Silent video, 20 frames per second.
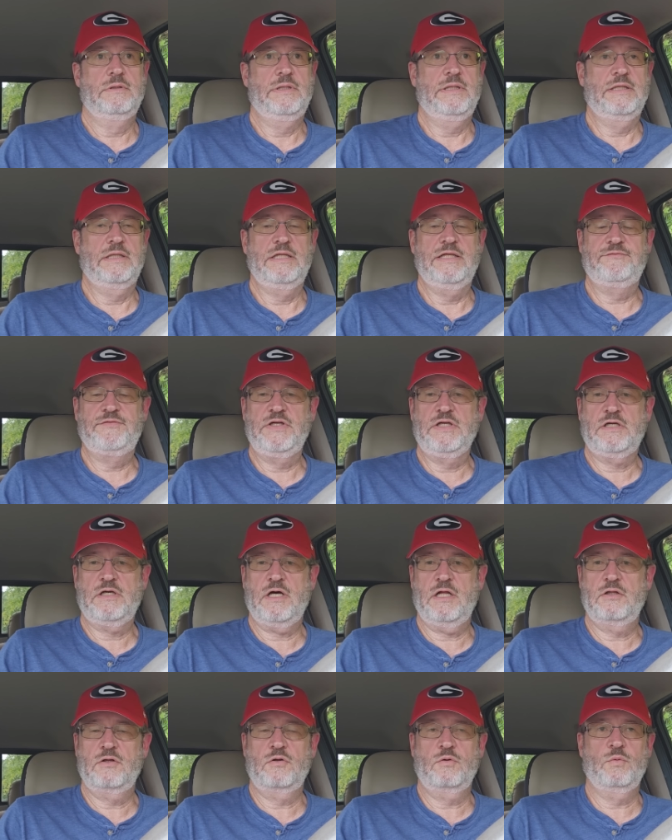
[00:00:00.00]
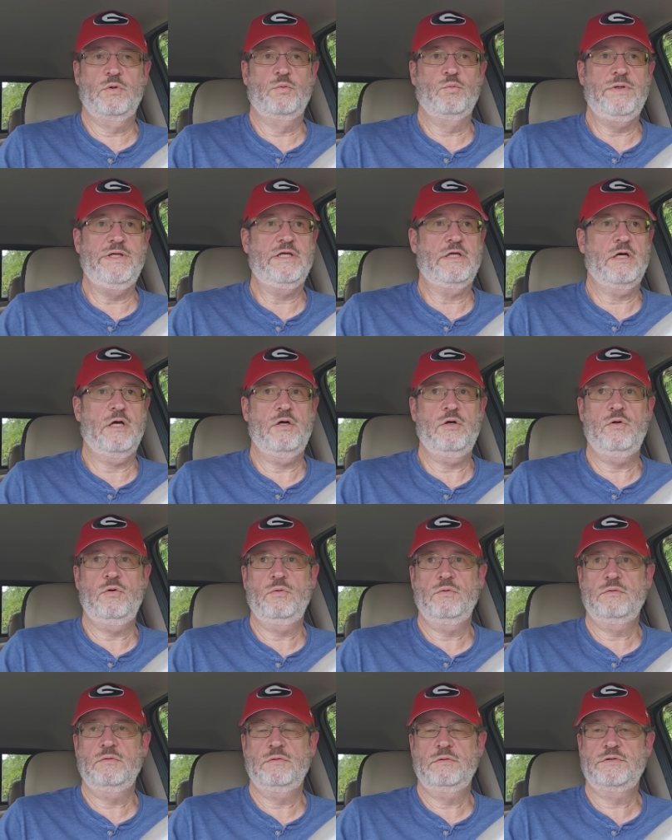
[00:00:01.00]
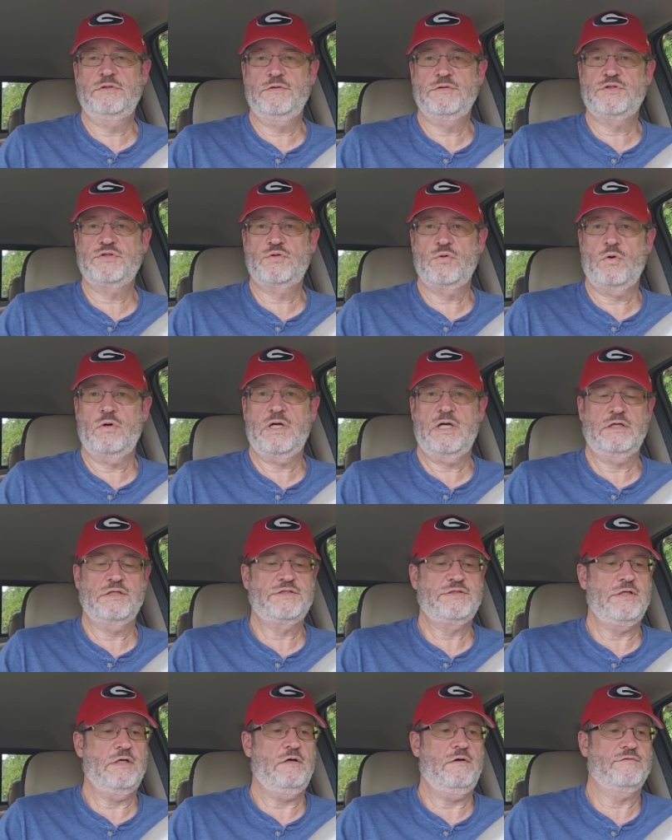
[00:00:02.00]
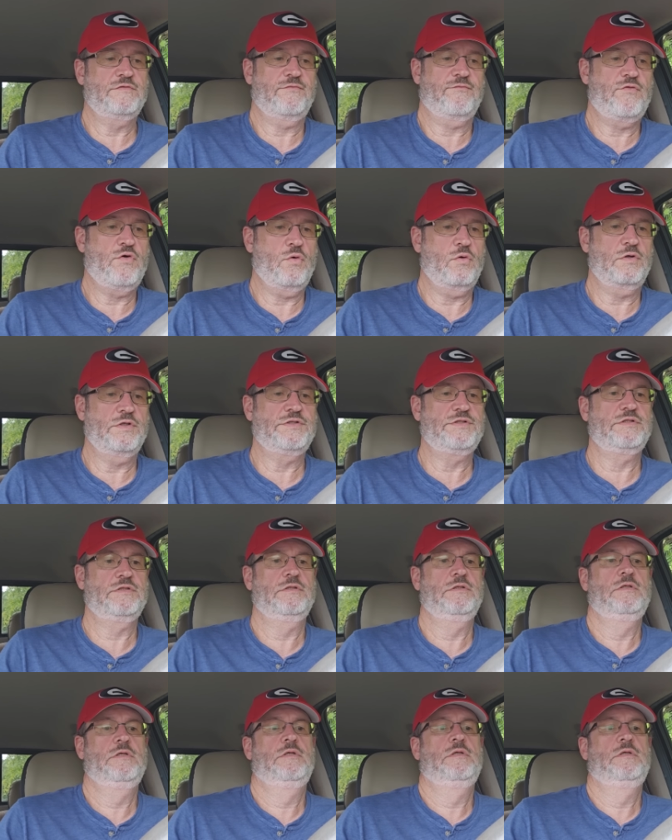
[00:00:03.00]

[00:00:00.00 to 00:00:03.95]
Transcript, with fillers: in living color when we go to the store ourselves, of course.